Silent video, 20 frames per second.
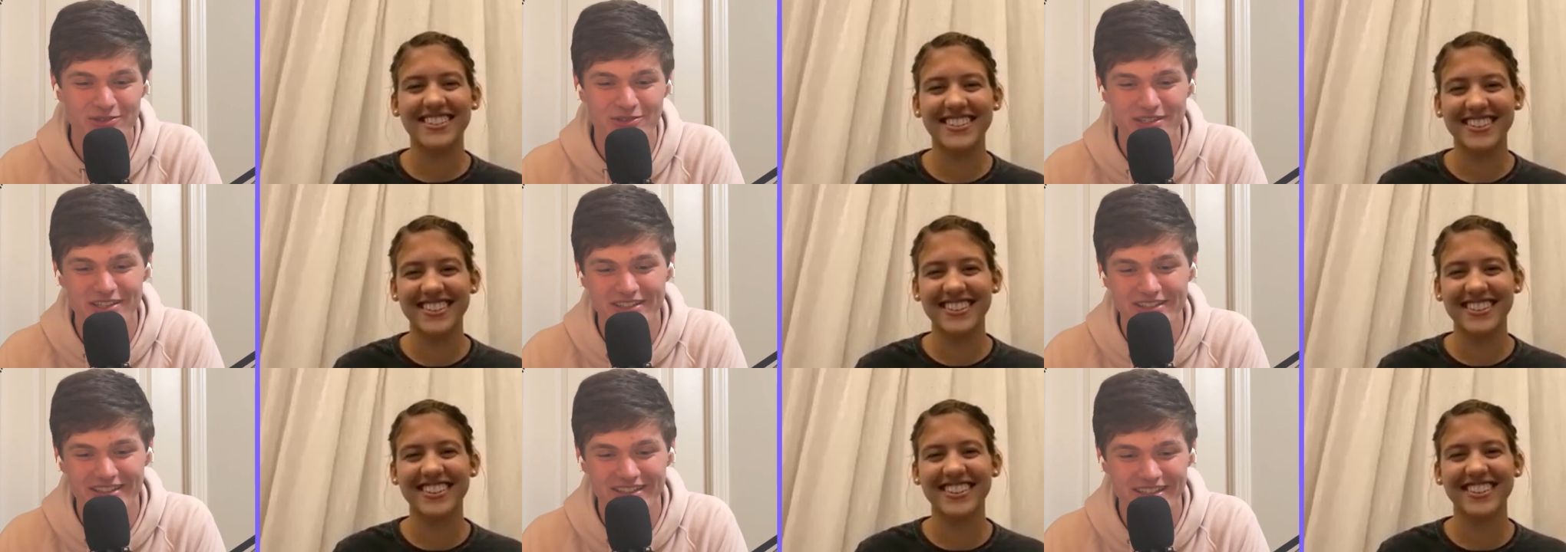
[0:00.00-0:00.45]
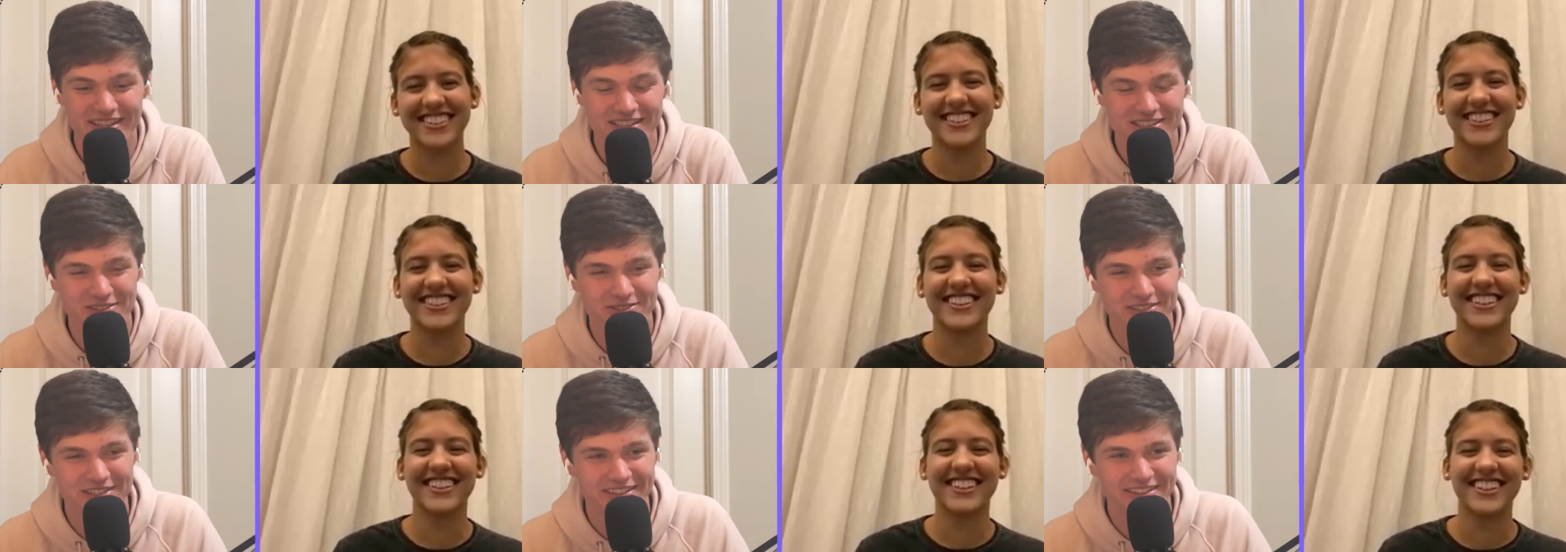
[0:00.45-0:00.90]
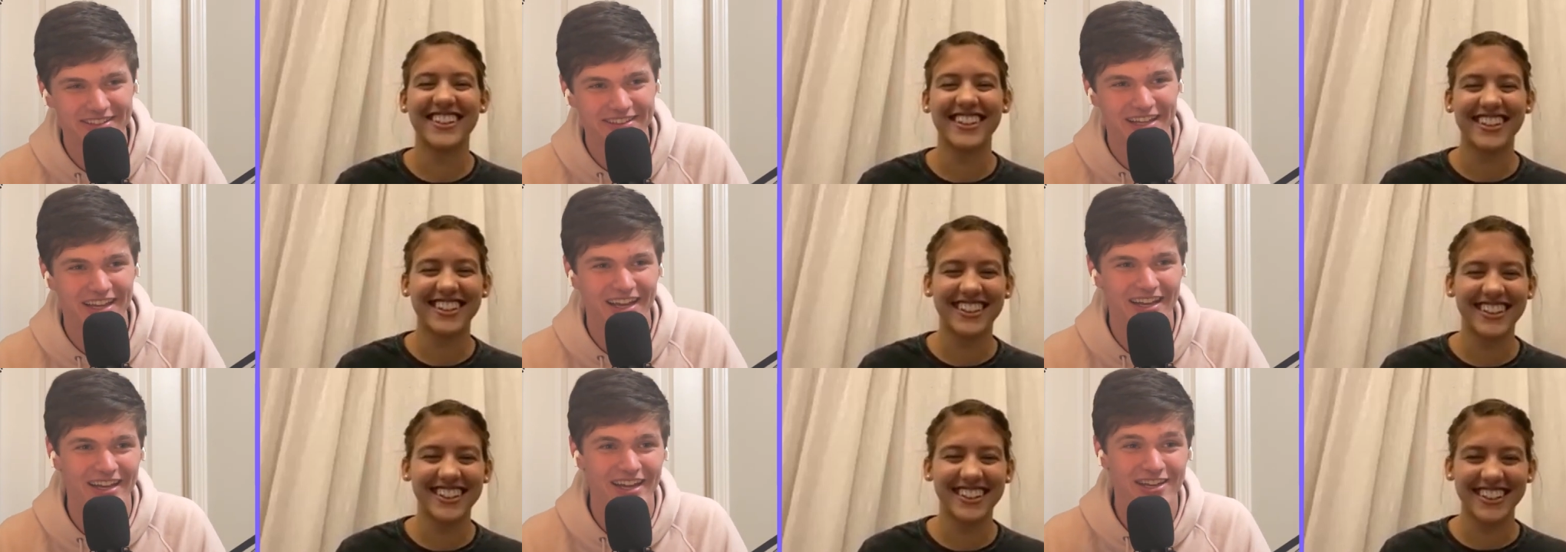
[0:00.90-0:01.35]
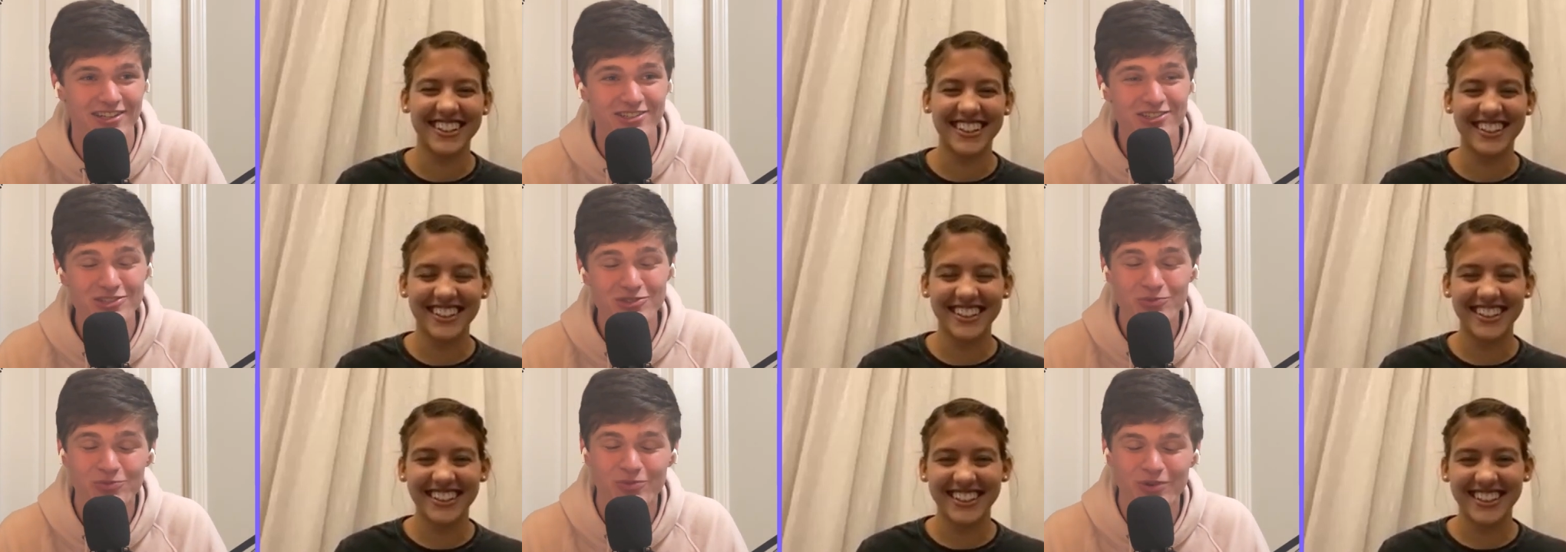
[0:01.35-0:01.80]
Speaker 1: New Zealand this, New Zealand that. And it's
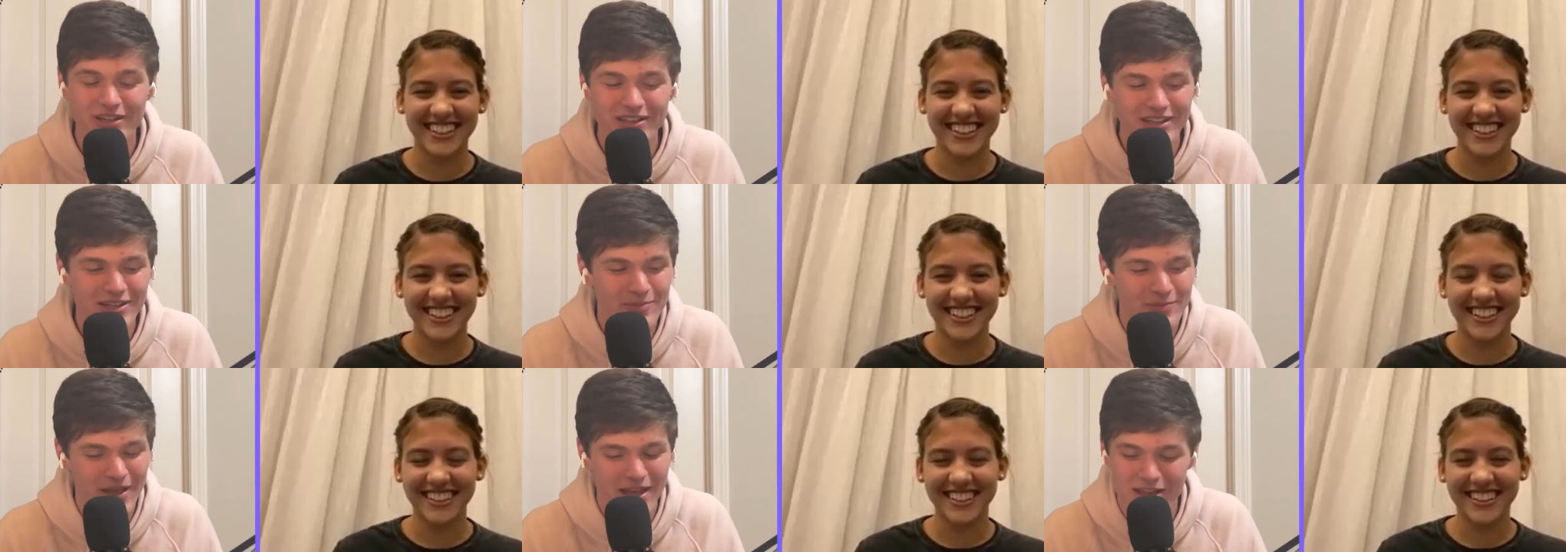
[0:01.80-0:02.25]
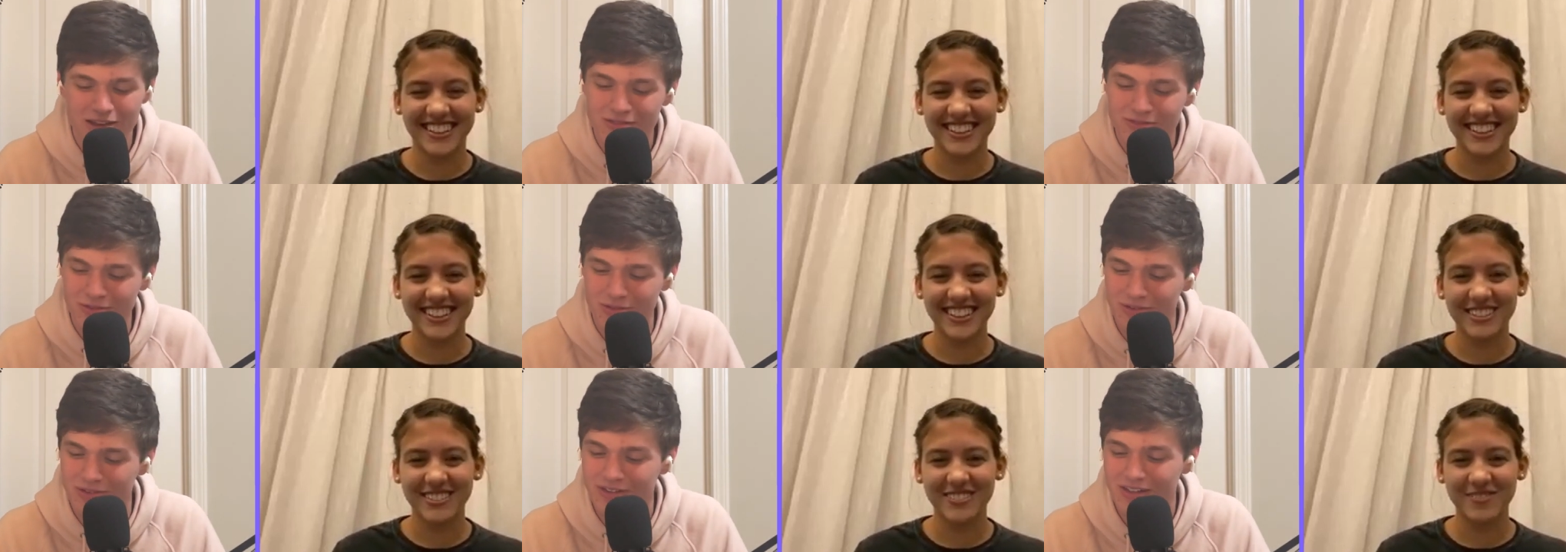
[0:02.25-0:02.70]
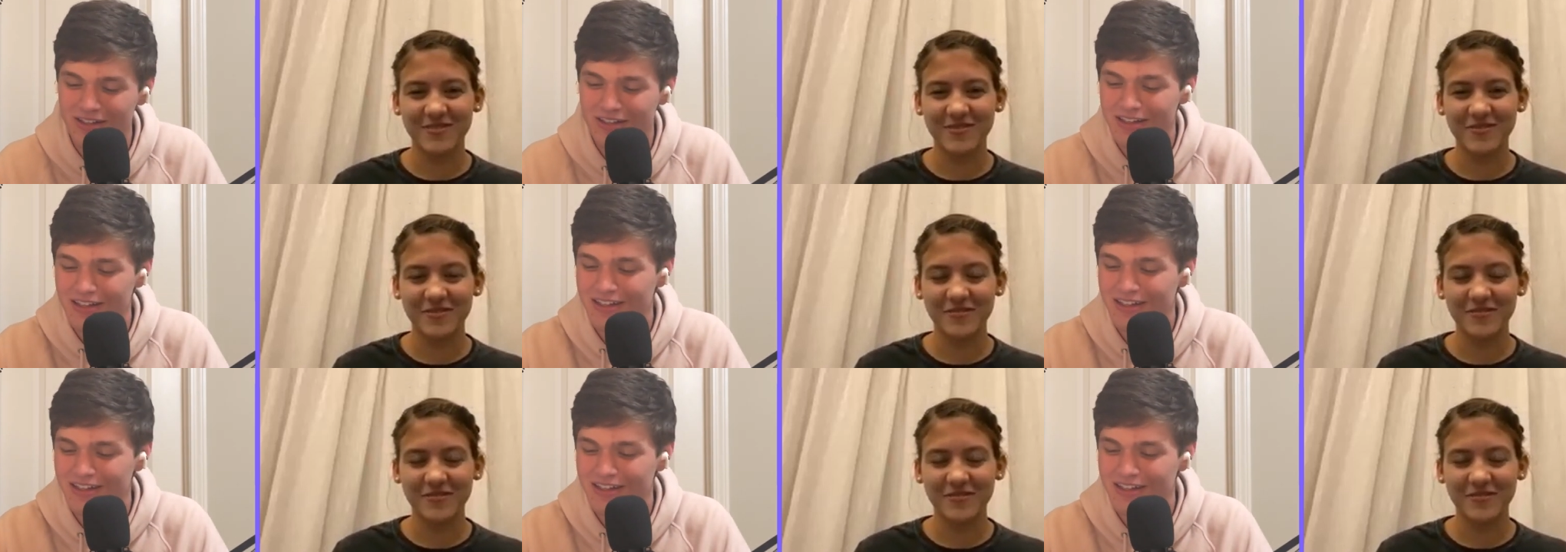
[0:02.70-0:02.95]
just really painful